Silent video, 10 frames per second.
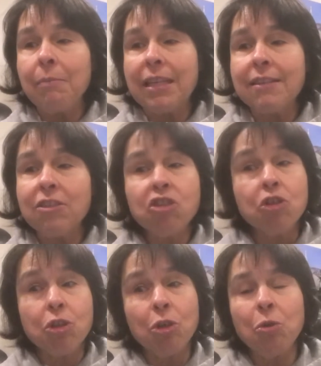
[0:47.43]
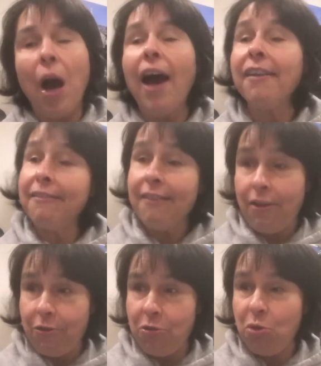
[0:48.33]
message to
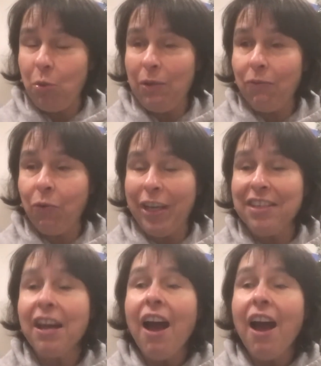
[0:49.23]
another sweet friend,